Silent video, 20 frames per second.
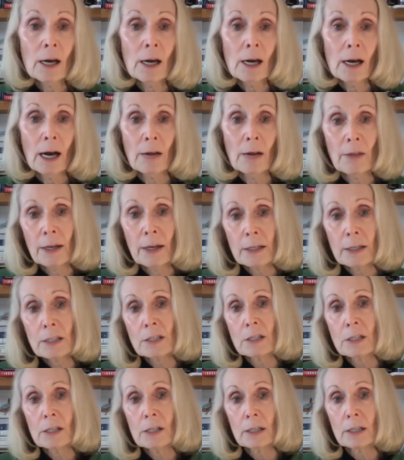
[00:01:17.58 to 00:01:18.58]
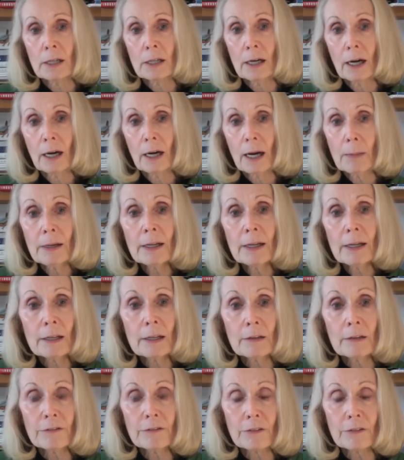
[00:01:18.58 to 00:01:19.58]
And that is that I
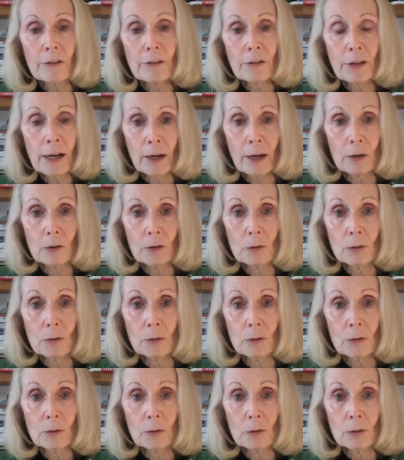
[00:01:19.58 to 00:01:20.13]
believe that